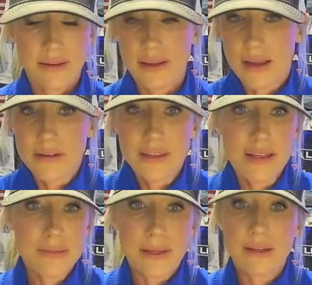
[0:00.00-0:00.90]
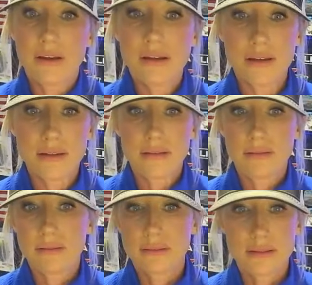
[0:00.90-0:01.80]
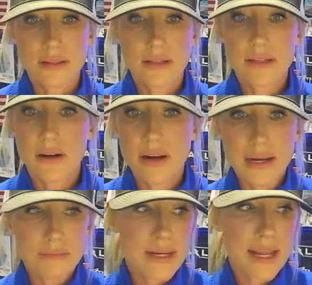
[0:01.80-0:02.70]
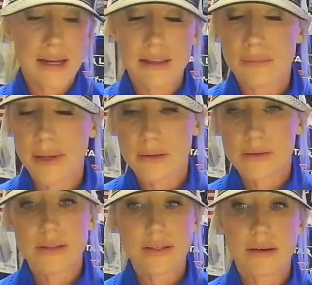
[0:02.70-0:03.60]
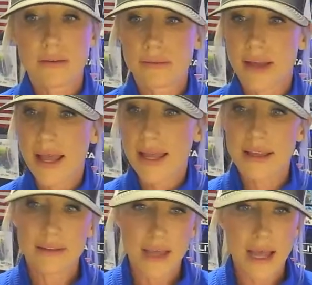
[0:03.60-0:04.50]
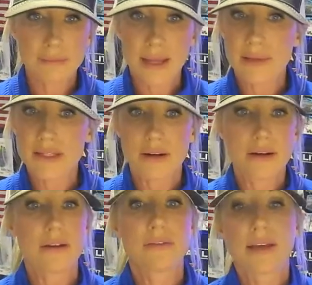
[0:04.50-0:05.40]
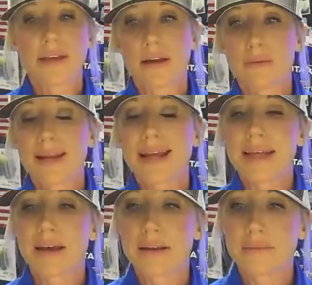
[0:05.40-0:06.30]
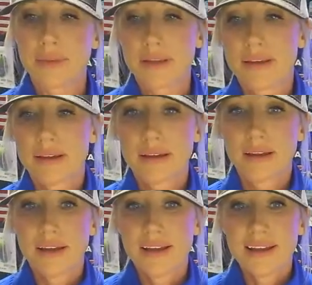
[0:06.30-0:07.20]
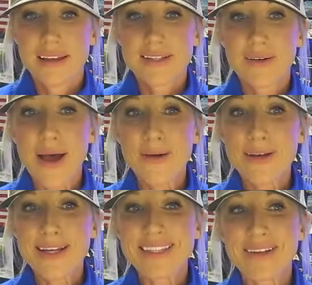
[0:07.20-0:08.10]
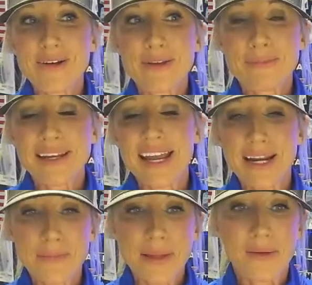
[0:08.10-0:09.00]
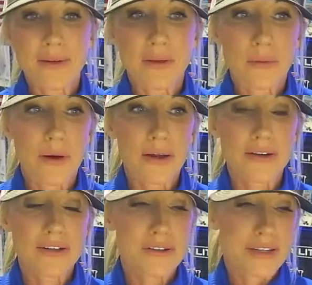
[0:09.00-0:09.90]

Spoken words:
everything's been good since I started eating banana in the boat. So, hey, I may be starting a new thing here, but I doubt it. So I would throw the banana peel in the water during the